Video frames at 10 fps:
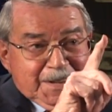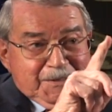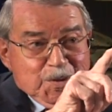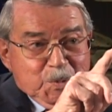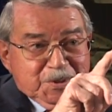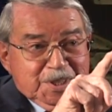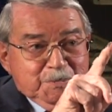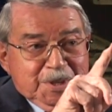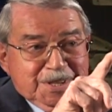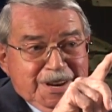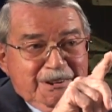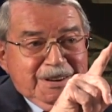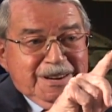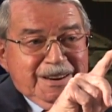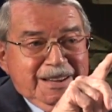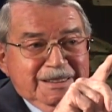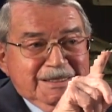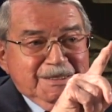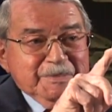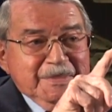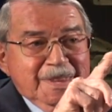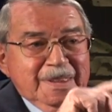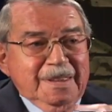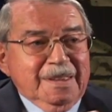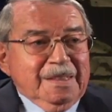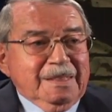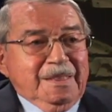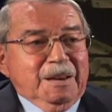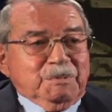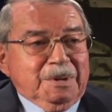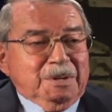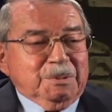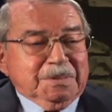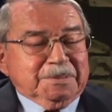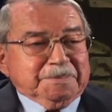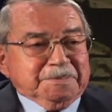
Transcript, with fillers: If you want something to scare you to death, that will do it.